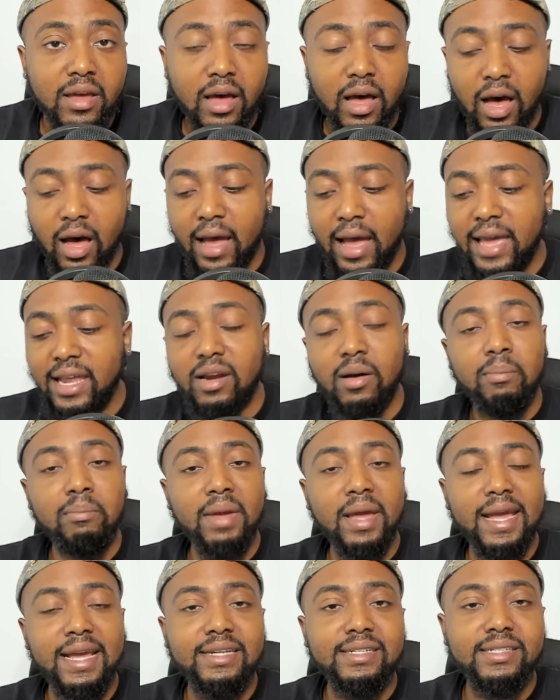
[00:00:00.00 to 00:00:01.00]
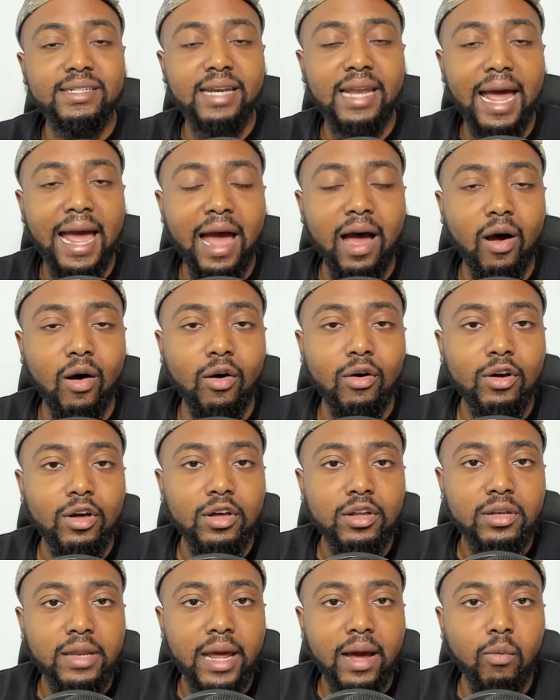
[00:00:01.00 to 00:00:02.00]
Ain't it amazing how
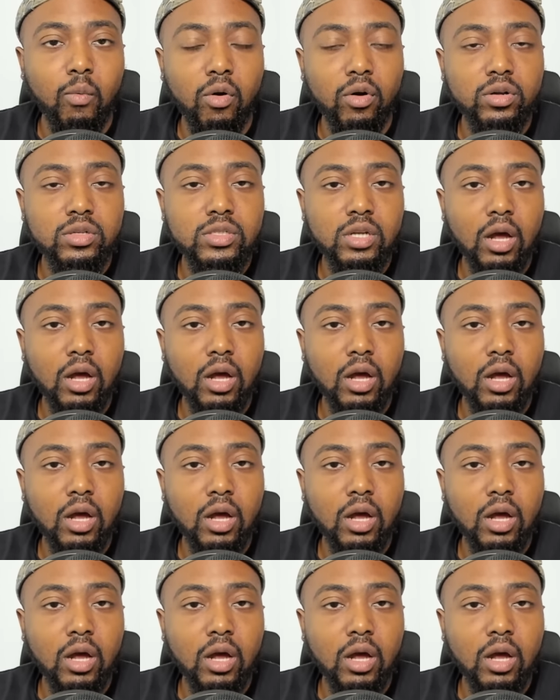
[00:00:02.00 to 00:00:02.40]
that works?